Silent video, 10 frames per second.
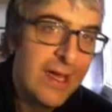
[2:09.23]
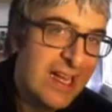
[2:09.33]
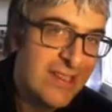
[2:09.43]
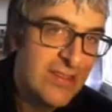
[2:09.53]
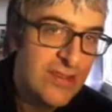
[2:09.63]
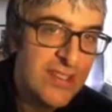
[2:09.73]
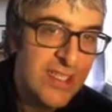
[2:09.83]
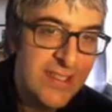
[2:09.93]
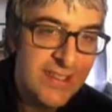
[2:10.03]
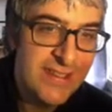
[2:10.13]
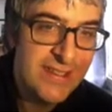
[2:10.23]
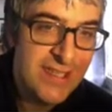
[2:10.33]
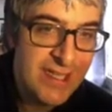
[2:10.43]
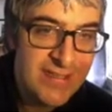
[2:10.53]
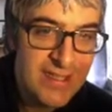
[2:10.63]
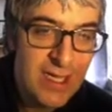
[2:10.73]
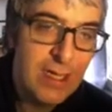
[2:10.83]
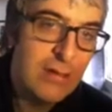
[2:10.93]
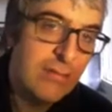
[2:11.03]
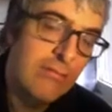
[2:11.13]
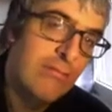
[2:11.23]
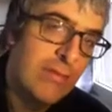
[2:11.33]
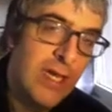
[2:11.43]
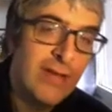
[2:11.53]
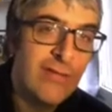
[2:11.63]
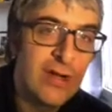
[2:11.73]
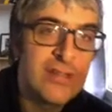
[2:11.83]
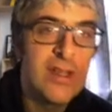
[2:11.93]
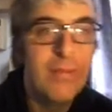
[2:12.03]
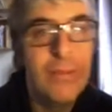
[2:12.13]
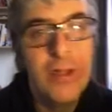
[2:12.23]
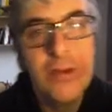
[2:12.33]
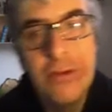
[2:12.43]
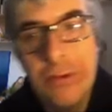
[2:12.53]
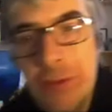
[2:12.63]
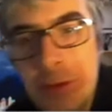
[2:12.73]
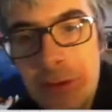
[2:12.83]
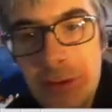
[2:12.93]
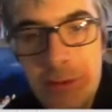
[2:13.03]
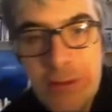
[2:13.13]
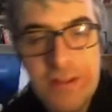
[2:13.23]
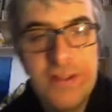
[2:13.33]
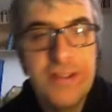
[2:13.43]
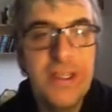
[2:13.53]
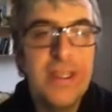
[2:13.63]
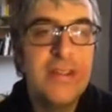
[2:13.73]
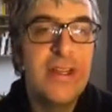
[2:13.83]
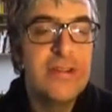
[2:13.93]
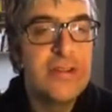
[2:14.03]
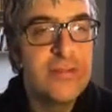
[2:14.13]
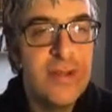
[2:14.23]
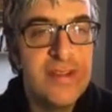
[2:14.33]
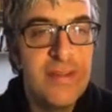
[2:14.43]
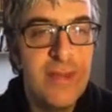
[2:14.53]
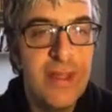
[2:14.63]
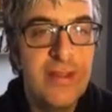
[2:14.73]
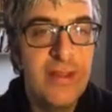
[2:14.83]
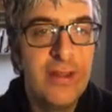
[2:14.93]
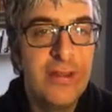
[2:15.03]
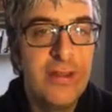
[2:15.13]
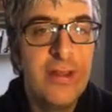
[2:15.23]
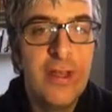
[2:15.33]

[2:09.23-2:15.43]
associated taxa, like for example, you see that there's a specimen and